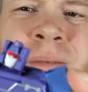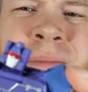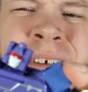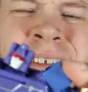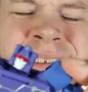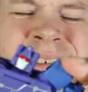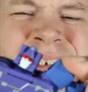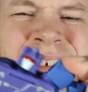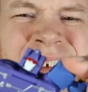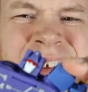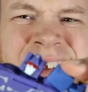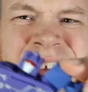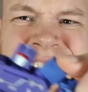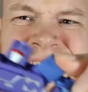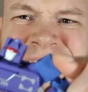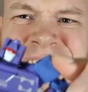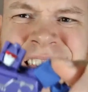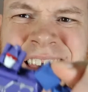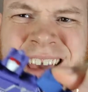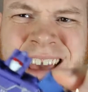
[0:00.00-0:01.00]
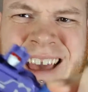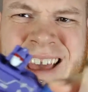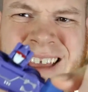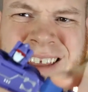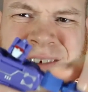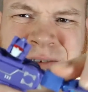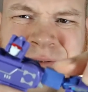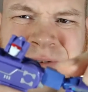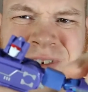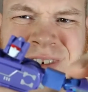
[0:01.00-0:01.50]
but kind
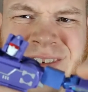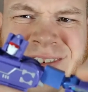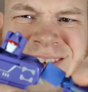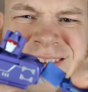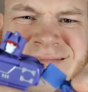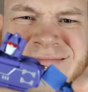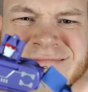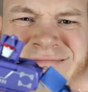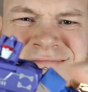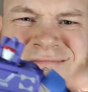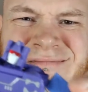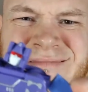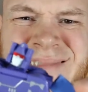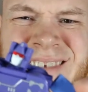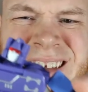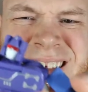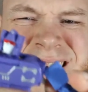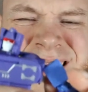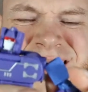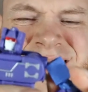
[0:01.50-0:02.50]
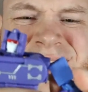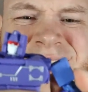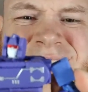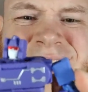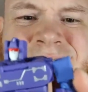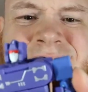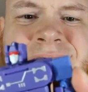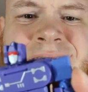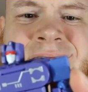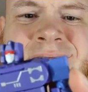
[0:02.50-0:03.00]
of works, kind of
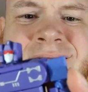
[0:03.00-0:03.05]
doesn't.